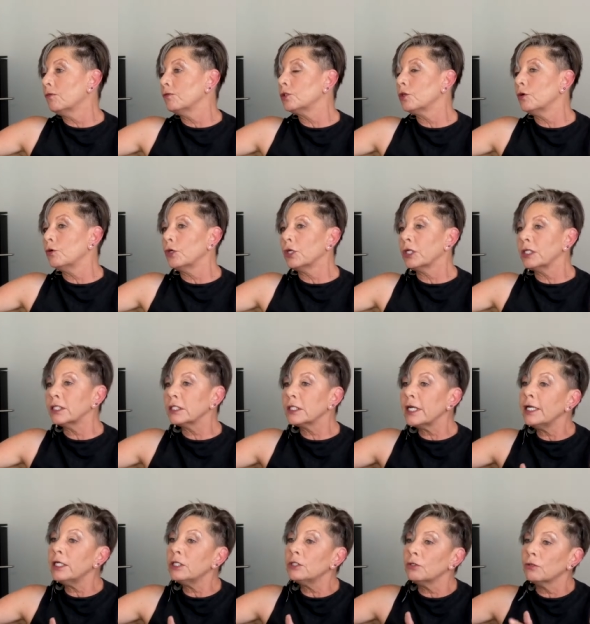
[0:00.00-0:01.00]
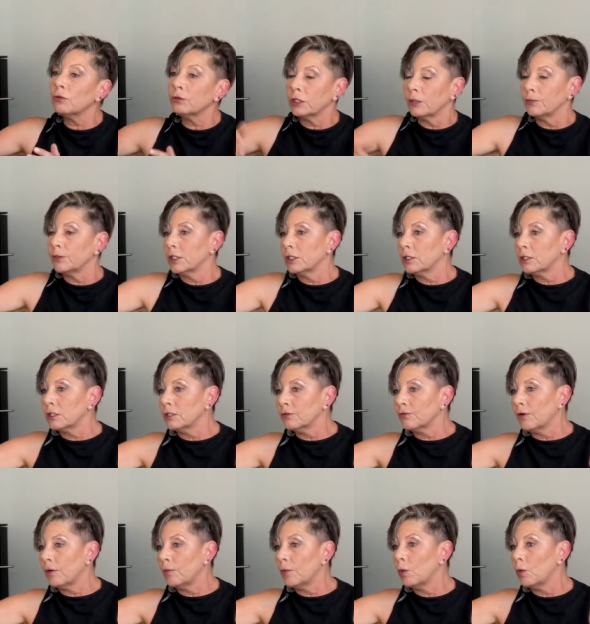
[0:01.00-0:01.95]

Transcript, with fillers: So you can say to your subsistence farmer,